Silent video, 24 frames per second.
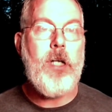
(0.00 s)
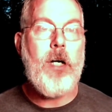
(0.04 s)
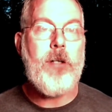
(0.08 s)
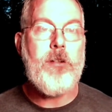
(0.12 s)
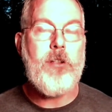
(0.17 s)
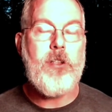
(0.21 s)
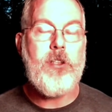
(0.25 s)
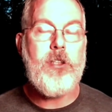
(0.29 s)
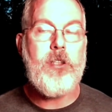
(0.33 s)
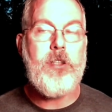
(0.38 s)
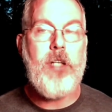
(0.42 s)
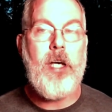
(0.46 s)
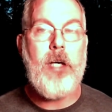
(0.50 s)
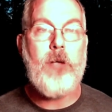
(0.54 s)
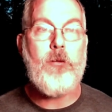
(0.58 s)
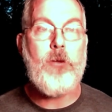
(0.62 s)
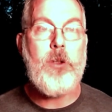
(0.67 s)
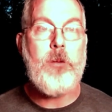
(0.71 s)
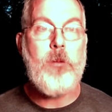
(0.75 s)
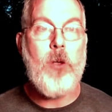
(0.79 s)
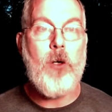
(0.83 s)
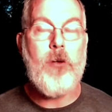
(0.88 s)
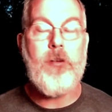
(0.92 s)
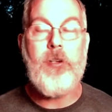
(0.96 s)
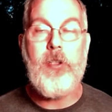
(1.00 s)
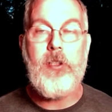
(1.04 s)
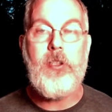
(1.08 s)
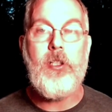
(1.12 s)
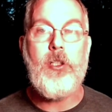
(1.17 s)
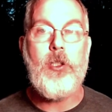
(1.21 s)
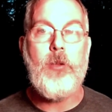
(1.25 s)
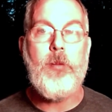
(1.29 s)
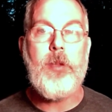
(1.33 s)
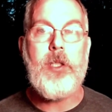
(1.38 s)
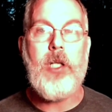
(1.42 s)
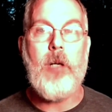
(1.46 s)
understand rebirth until
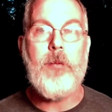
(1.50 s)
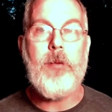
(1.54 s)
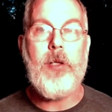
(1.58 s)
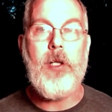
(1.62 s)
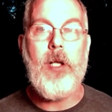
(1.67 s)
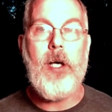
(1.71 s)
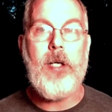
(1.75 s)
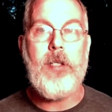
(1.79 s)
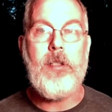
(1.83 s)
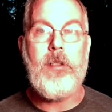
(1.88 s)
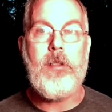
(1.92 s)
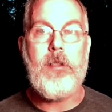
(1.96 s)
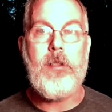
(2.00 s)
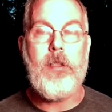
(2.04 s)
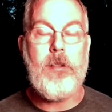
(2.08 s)
you become enlightened.